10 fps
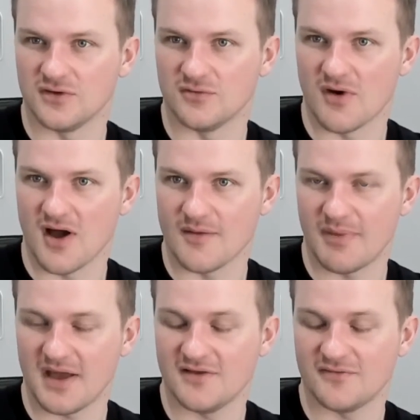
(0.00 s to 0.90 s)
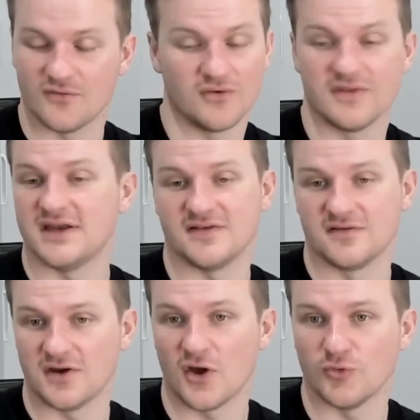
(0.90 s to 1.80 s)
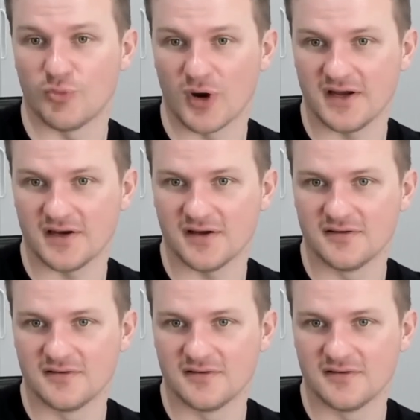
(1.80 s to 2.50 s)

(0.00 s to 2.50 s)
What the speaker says: you might pay for, then it's a no-brainer